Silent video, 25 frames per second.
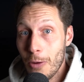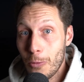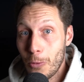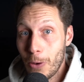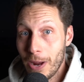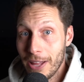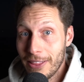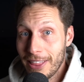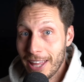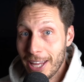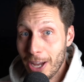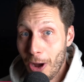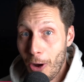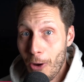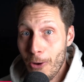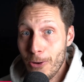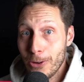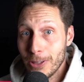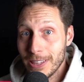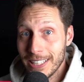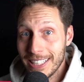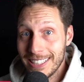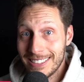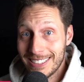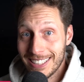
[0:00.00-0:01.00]
where they
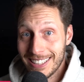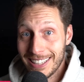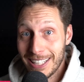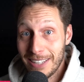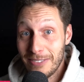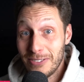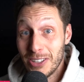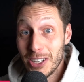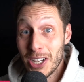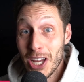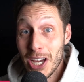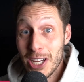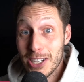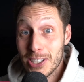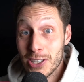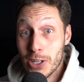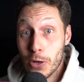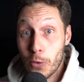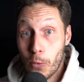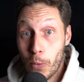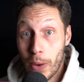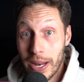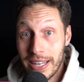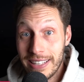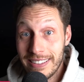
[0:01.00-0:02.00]
only delivered
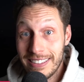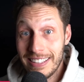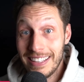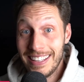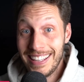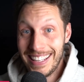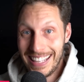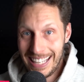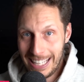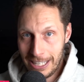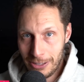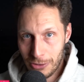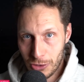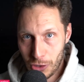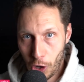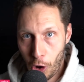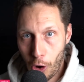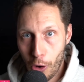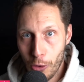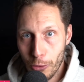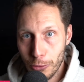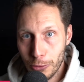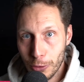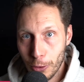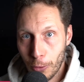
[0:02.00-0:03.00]
20 in
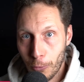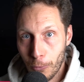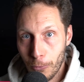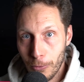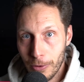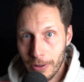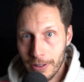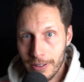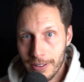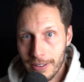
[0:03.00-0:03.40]
total.